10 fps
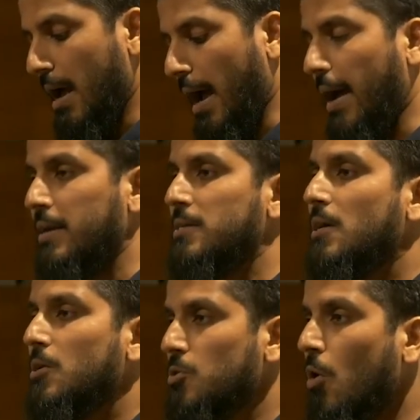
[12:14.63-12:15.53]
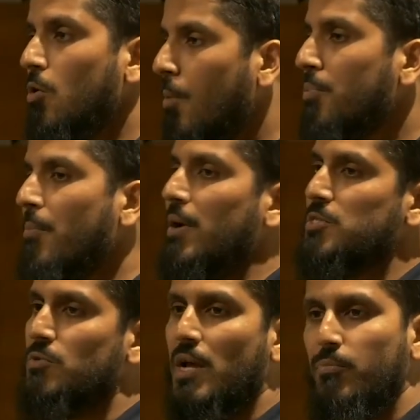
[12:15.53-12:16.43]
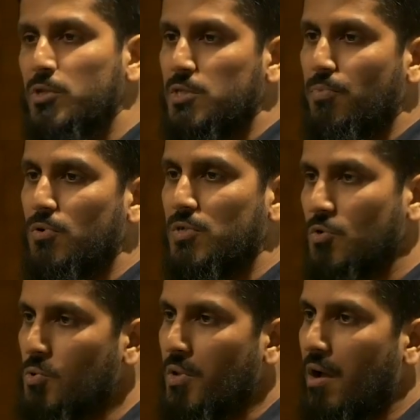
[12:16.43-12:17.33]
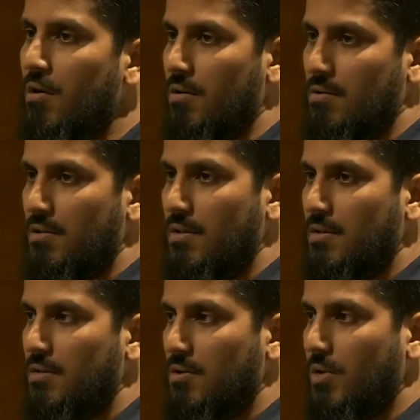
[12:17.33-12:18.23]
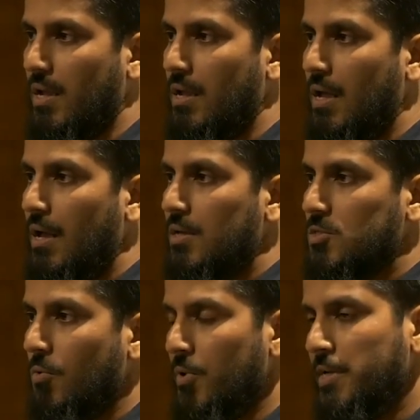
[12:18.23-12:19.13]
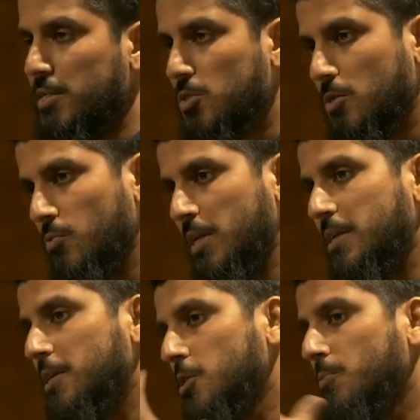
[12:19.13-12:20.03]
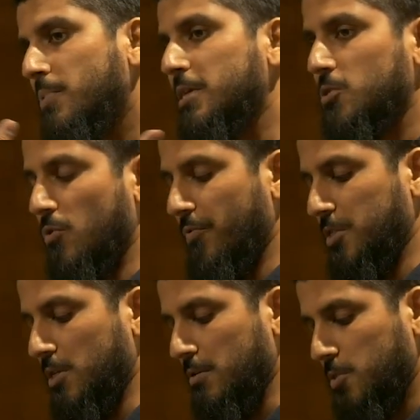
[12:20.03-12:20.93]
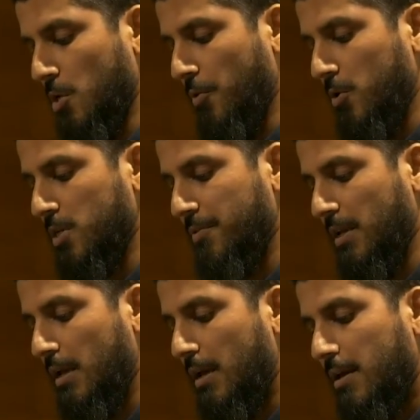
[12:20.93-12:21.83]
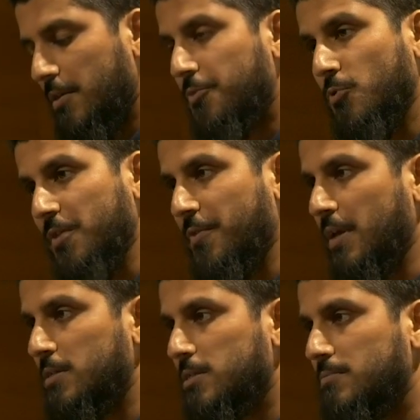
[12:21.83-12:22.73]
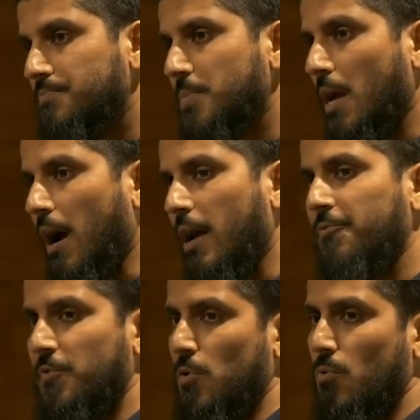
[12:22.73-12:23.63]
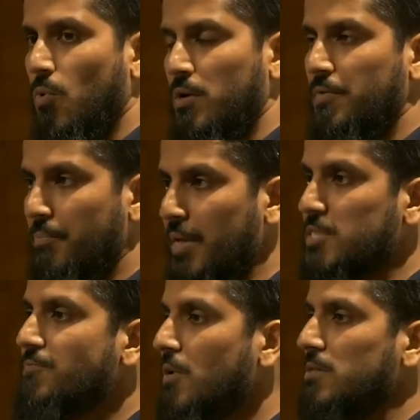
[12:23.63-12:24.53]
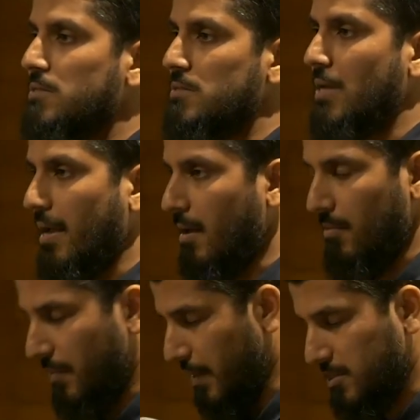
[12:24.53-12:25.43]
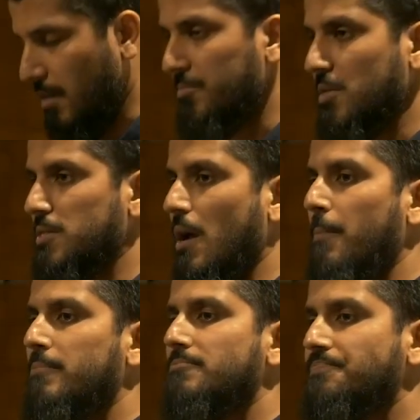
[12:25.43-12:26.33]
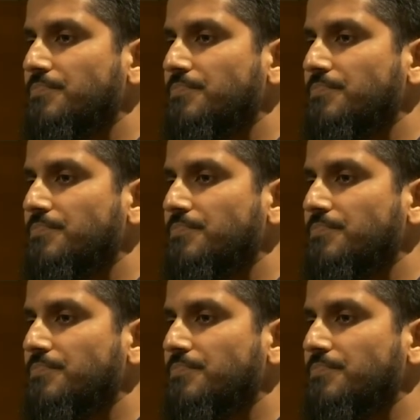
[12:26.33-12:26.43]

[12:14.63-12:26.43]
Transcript: and not compromising on our principles and who we are, okay? So we need a new political vision. So those are the three things. I feel one of the best verses that sums this up